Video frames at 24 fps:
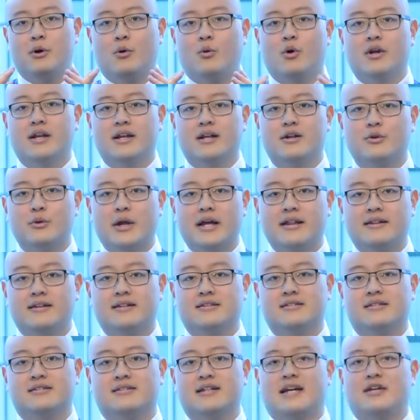But one of the great
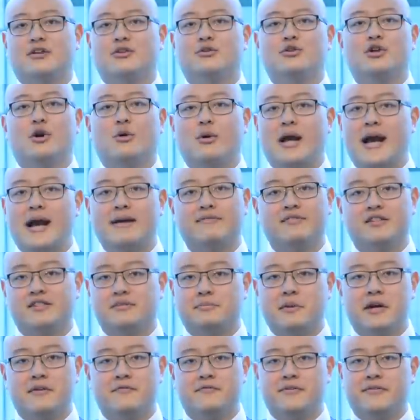things is that you don't have to
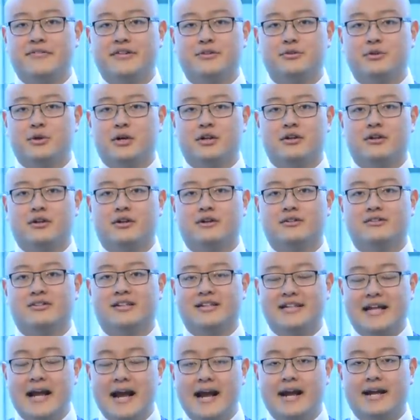spend fifty to a hundred dollars a
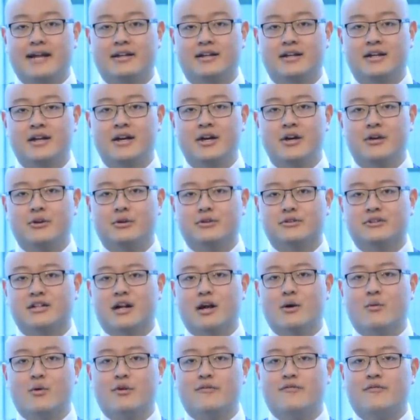day. You can
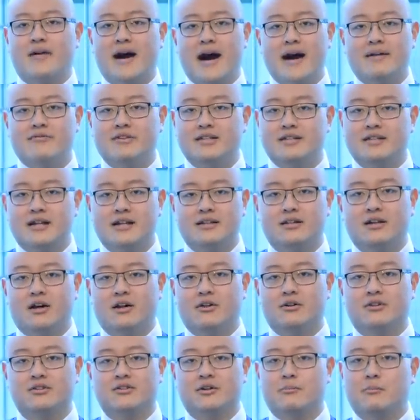start with five and ten
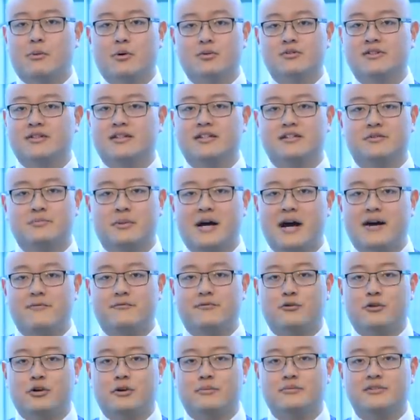dollars on most of these
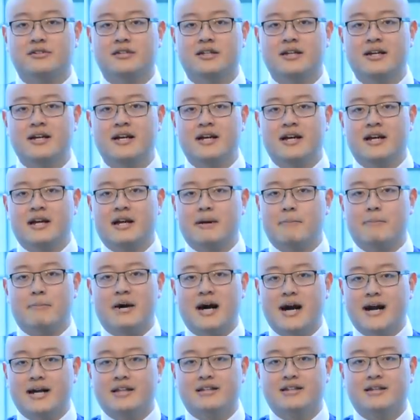platforms,
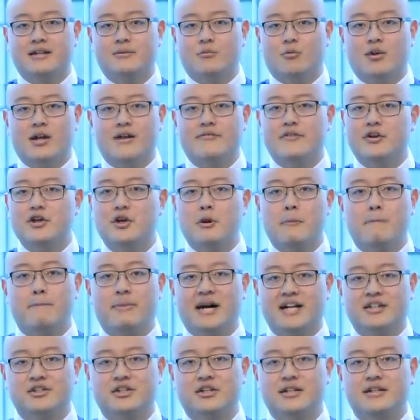combine them. Whatever your
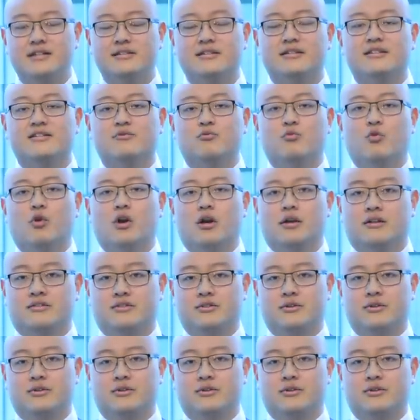budget is, this works.